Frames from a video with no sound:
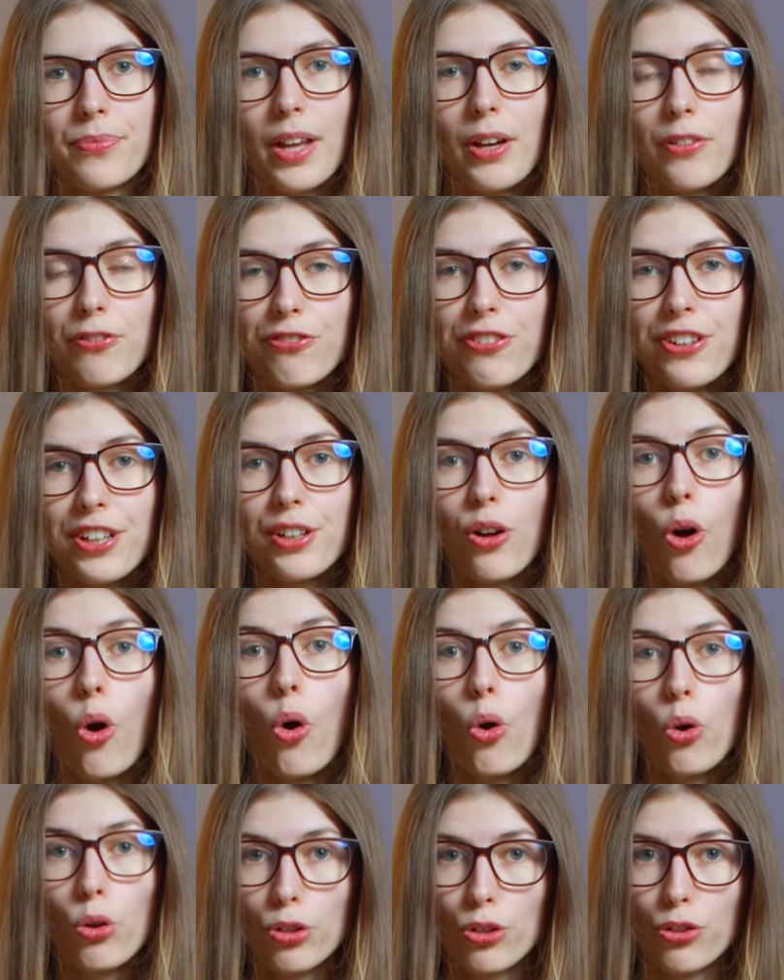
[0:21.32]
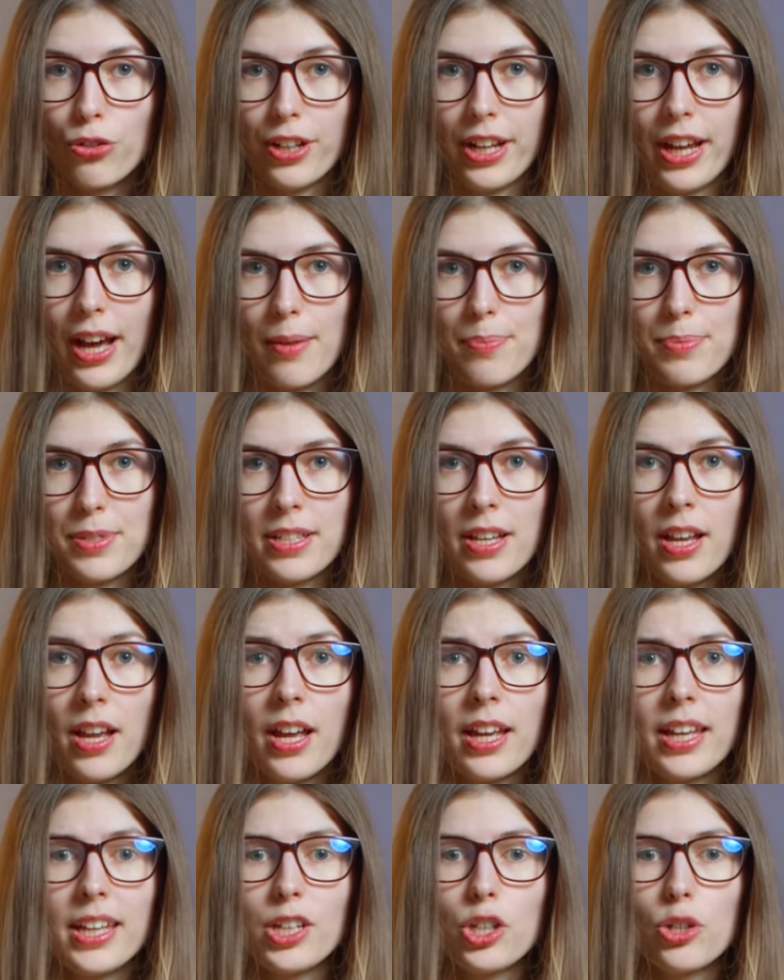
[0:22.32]
fill all your gaps.
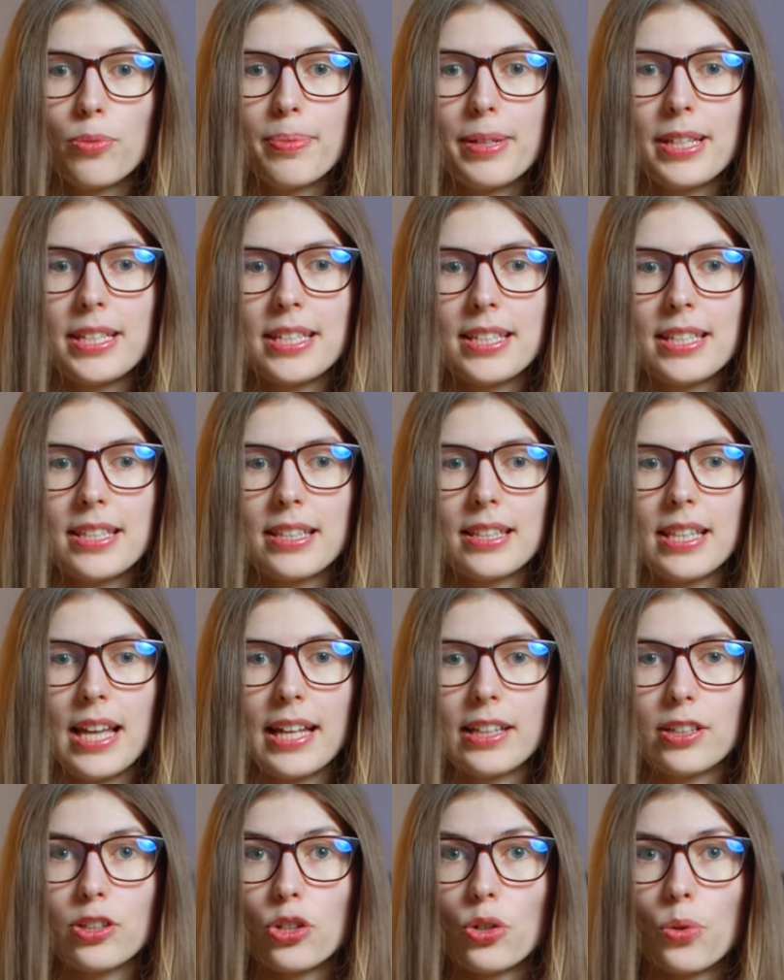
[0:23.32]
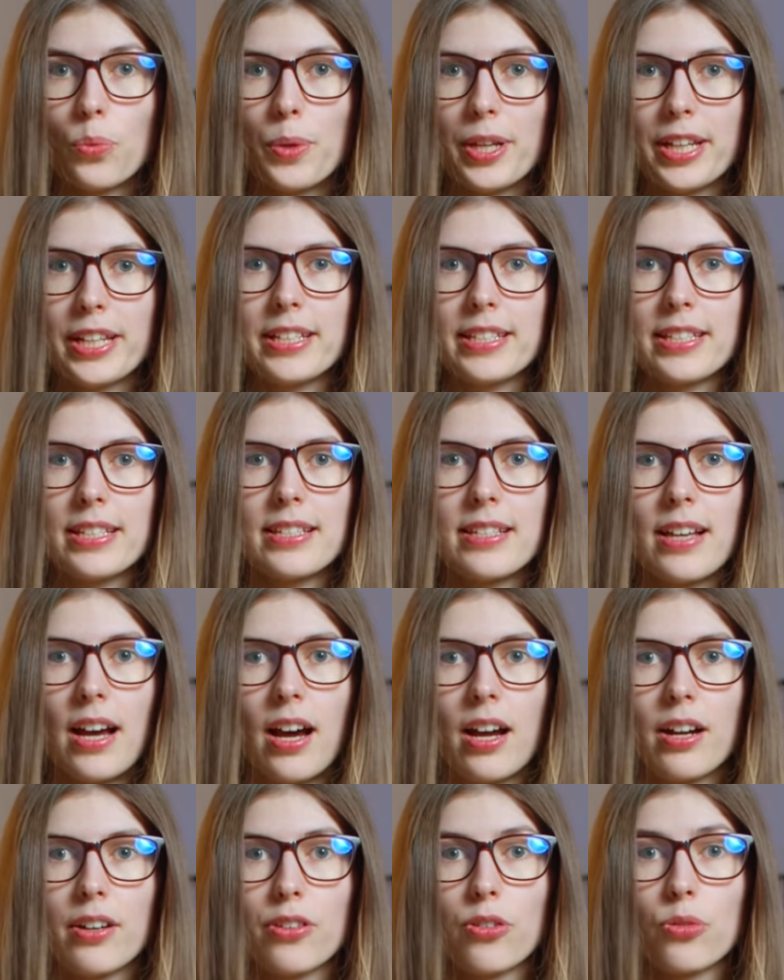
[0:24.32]
It could be that your weaknesses
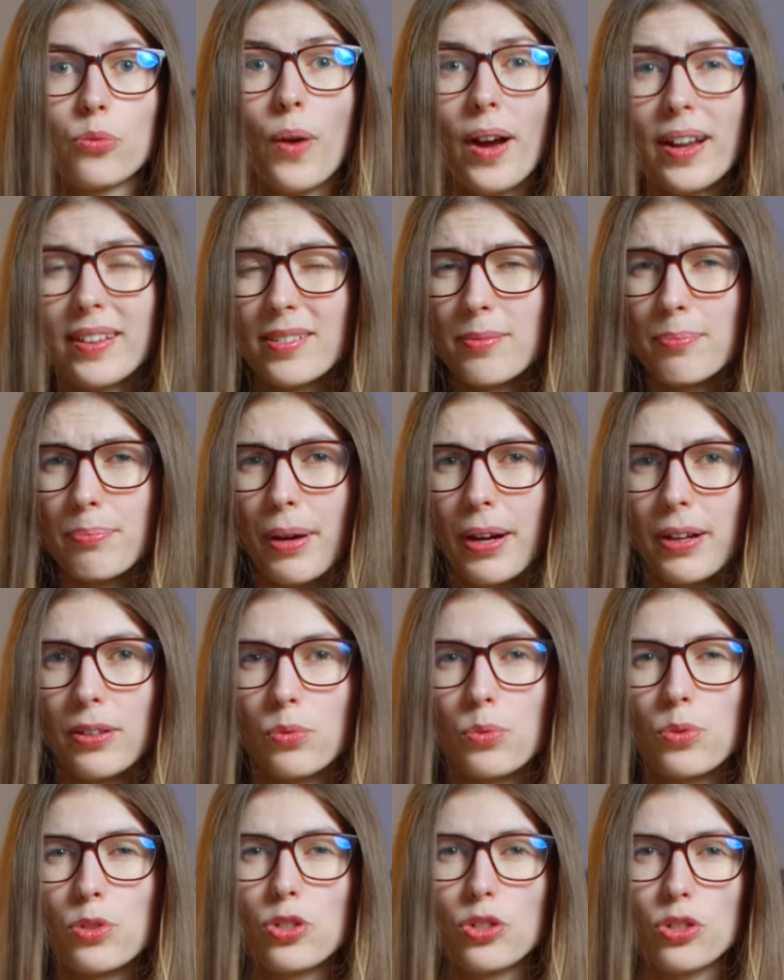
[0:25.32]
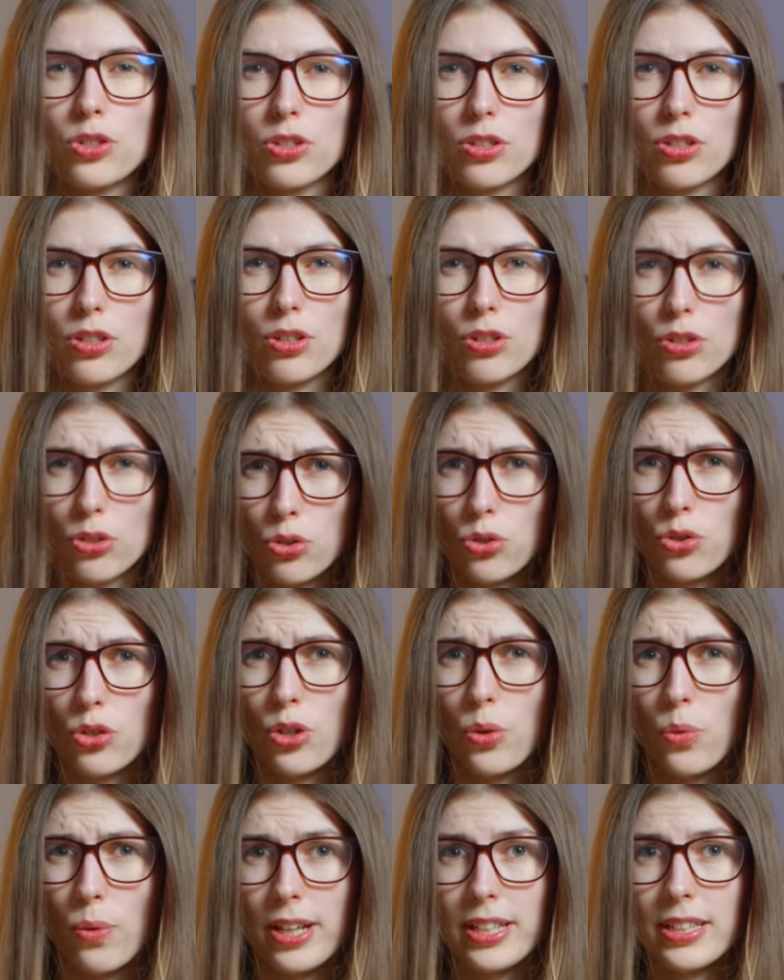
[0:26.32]
are the writing part, which is usually
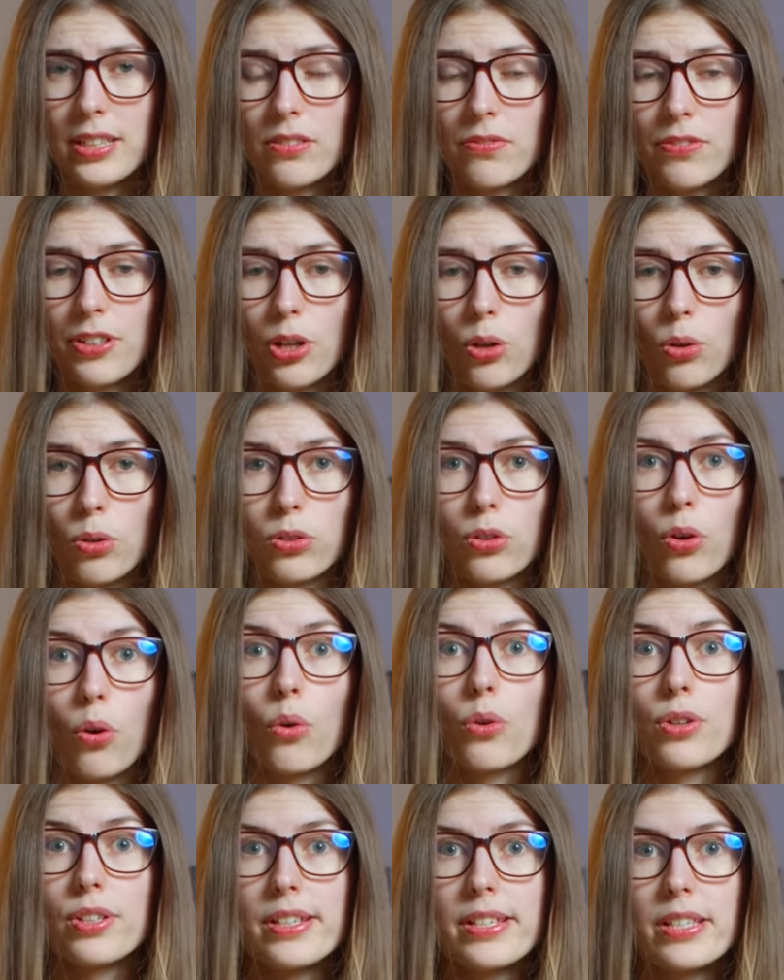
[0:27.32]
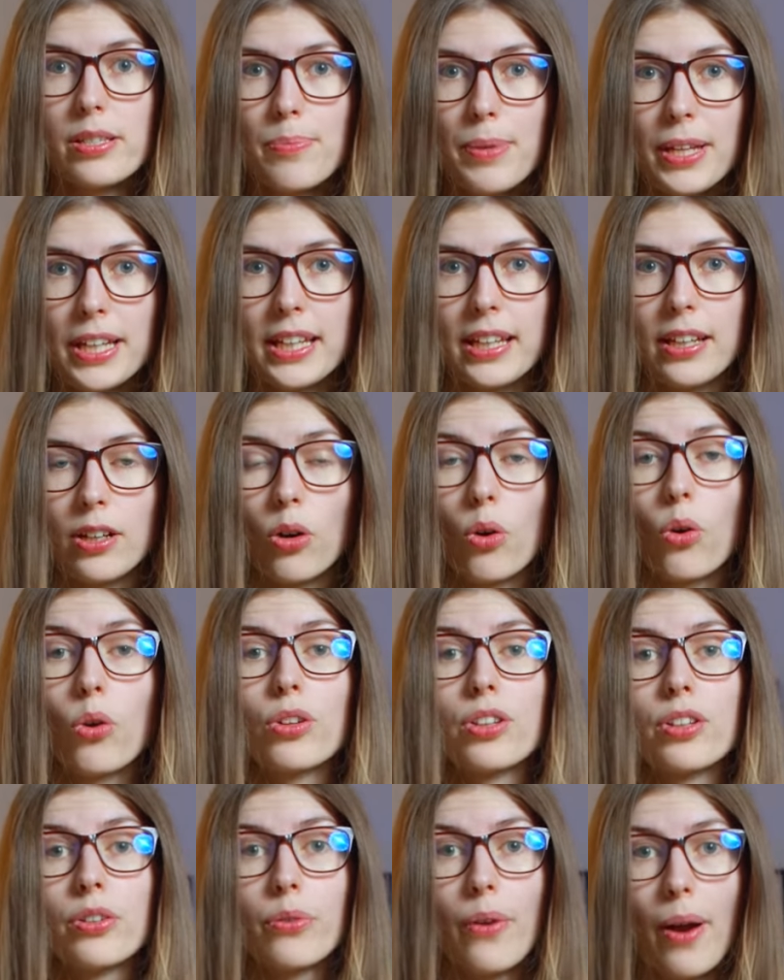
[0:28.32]
quite difficult, or the speaking or
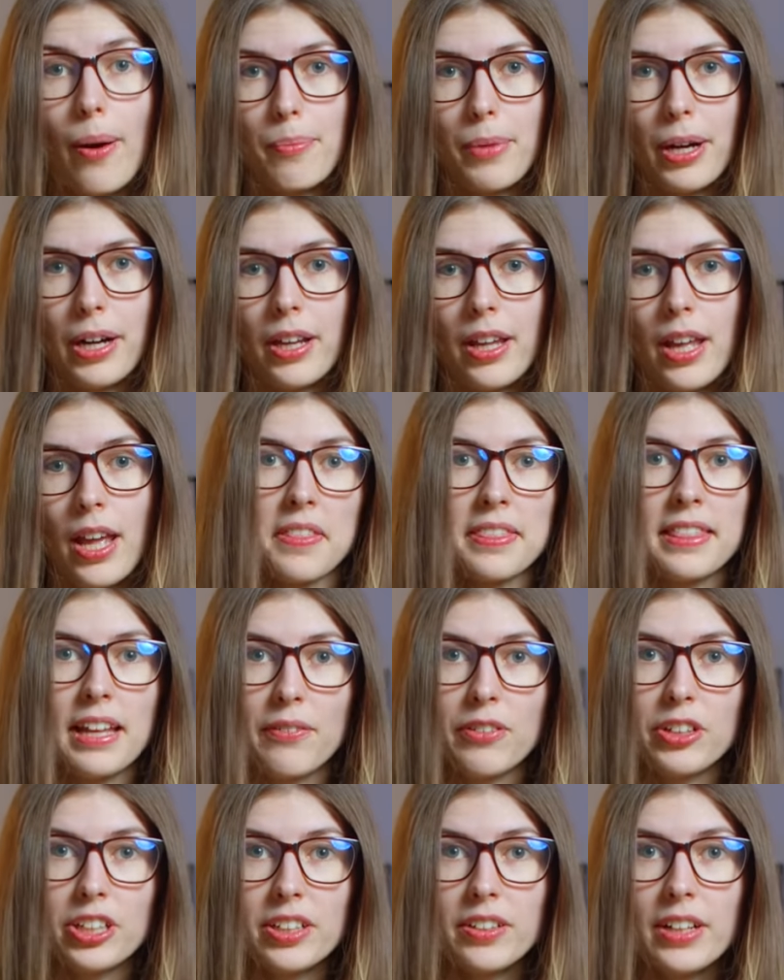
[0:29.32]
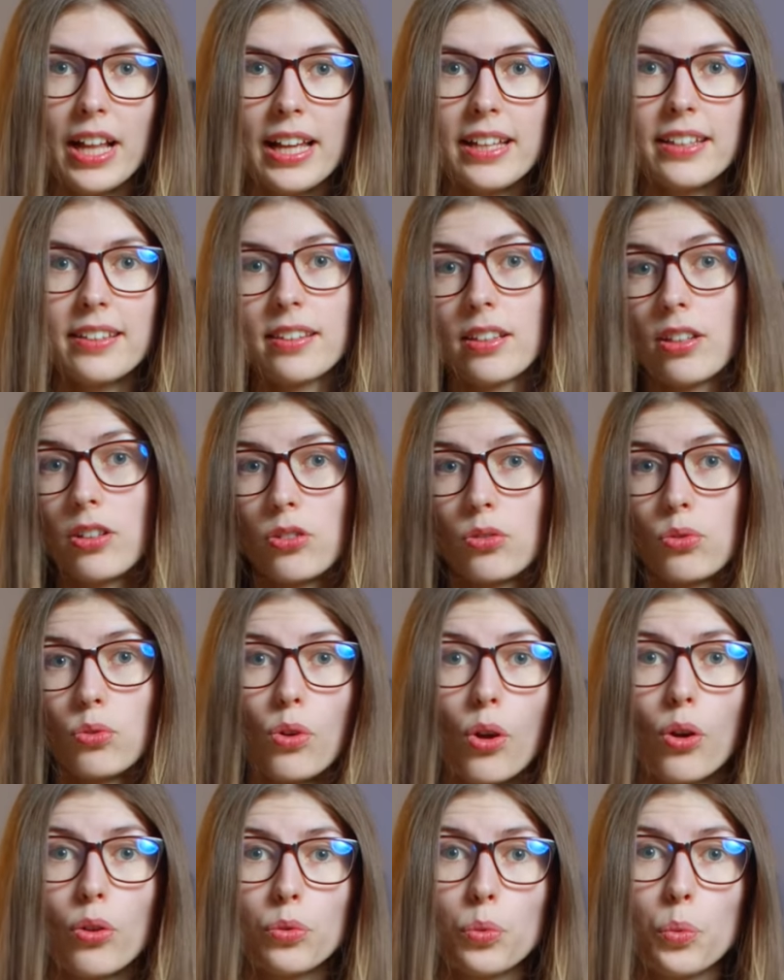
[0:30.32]
the grammar. Nevertheless, do
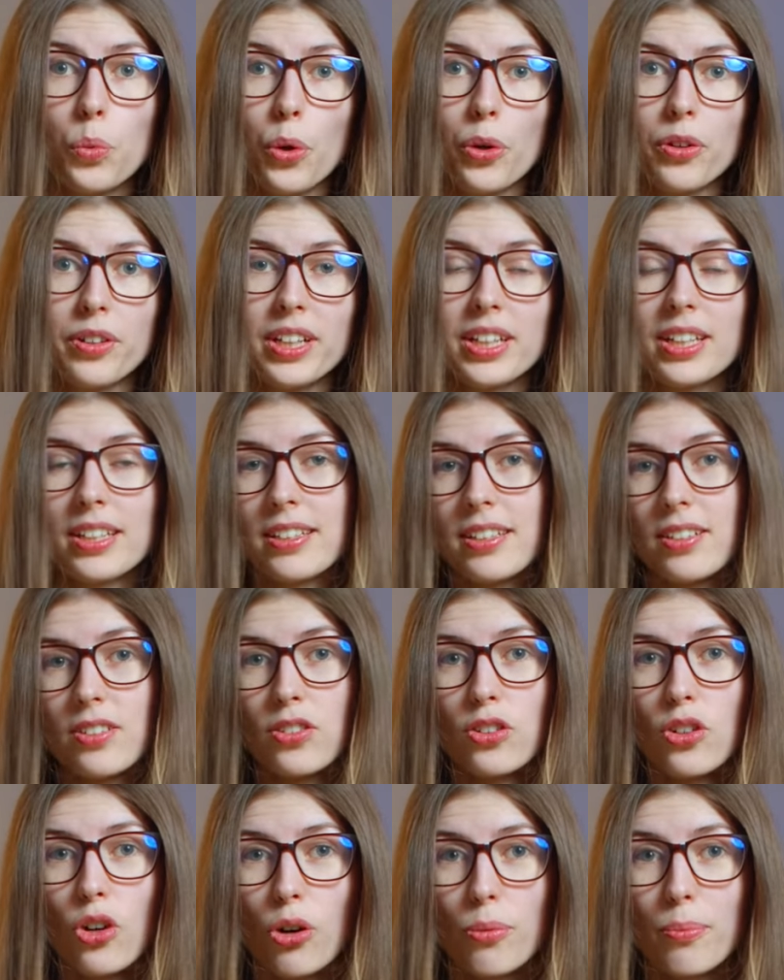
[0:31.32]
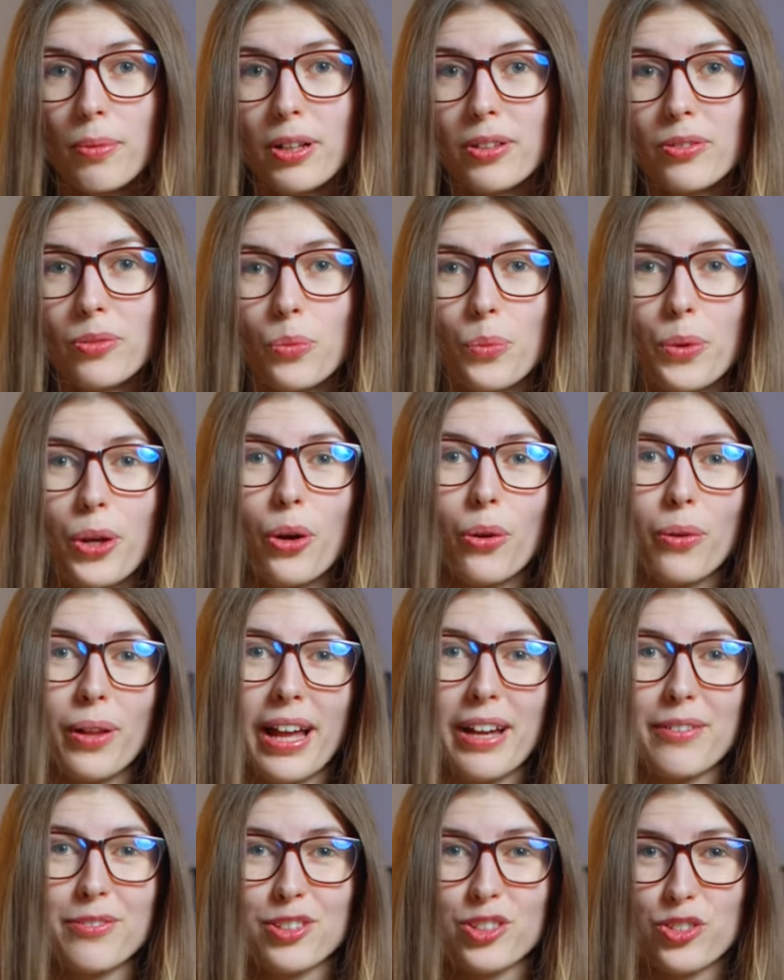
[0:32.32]
not worry, it is normal. We all
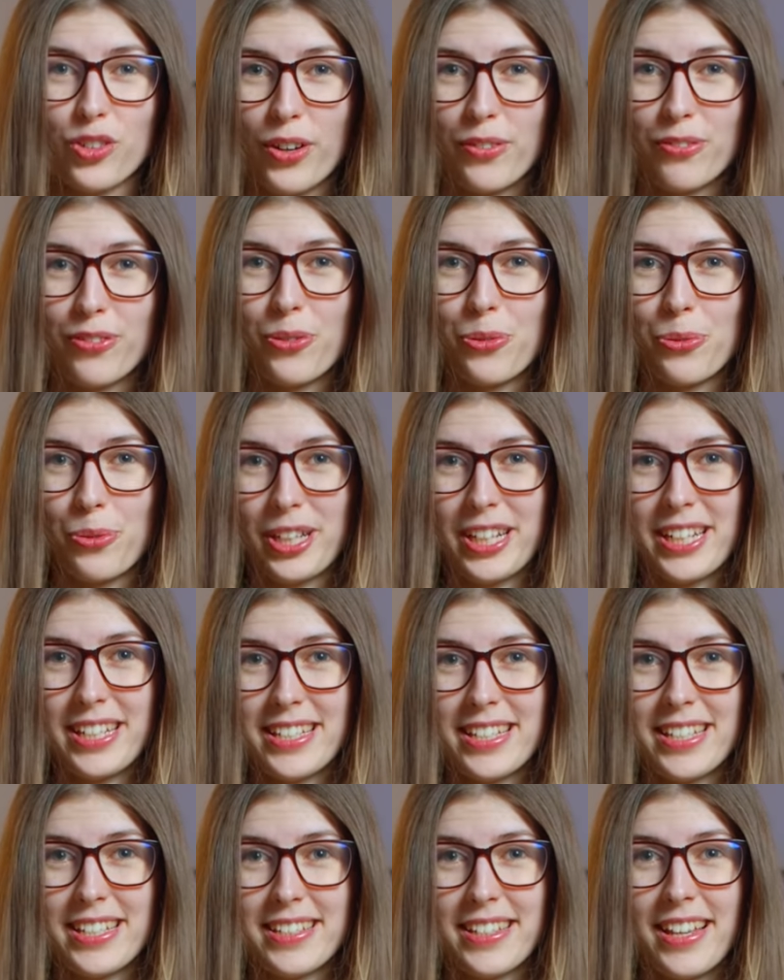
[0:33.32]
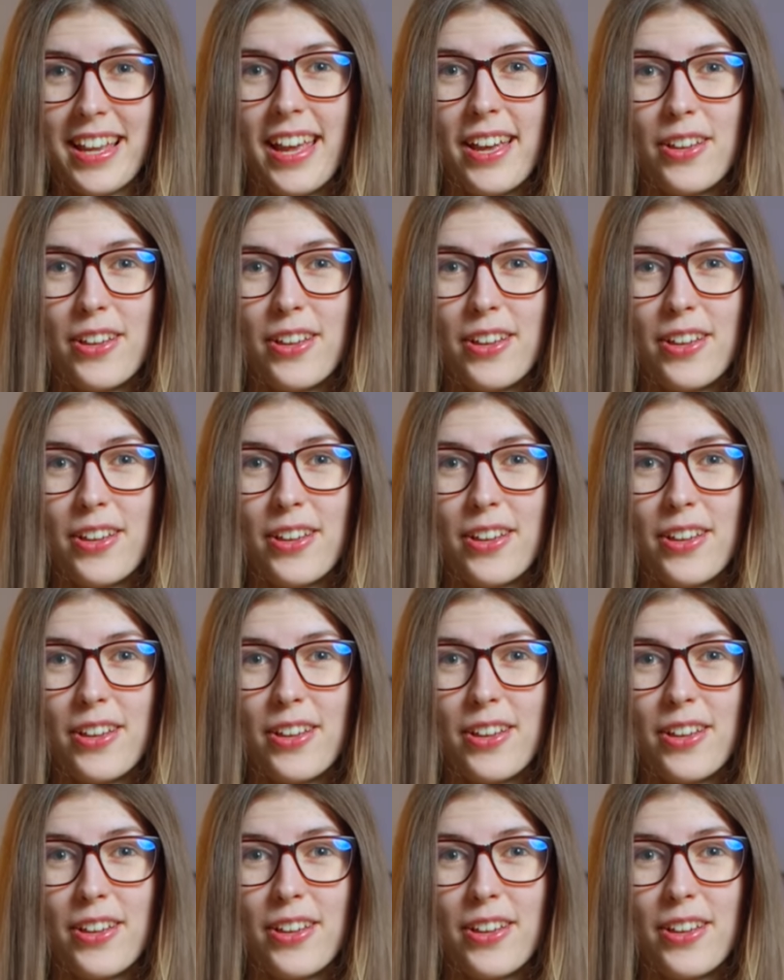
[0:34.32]
have strengths and weaknesses.